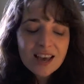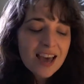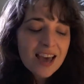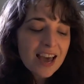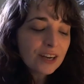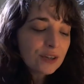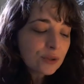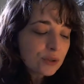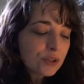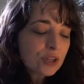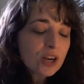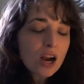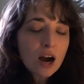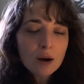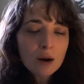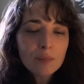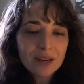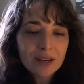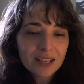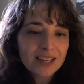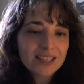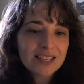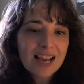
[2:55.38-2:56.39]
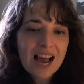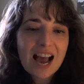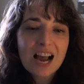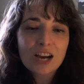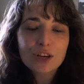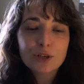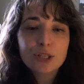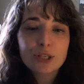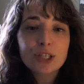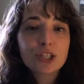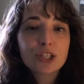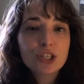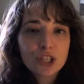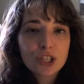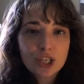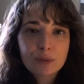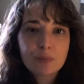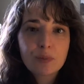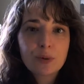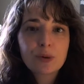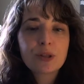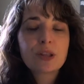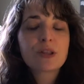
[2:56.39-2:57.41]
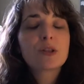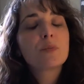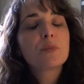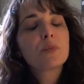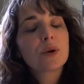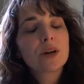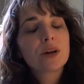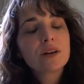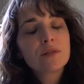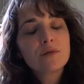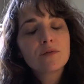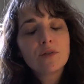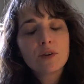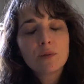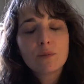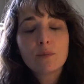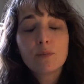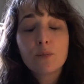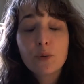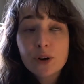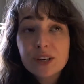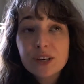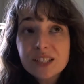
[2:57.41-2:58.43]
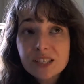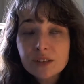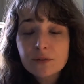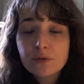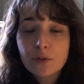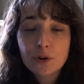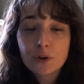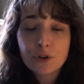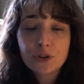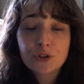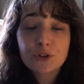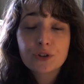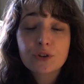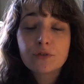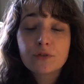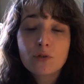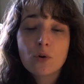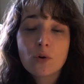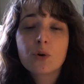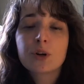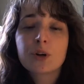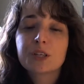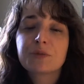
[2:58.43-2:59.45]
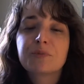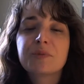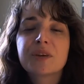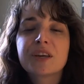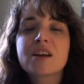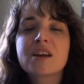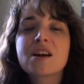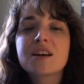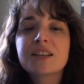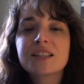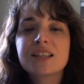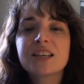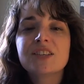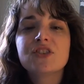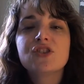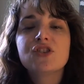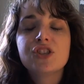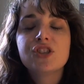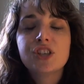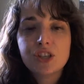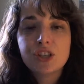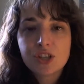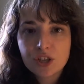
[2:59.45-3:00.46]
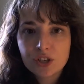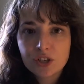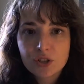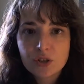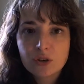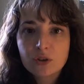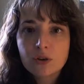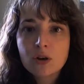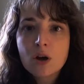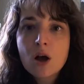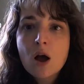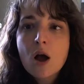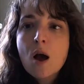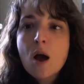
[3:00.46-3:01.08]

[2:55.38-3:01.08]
And the comic is actually cheaper than the printed version, of course, because it's digital.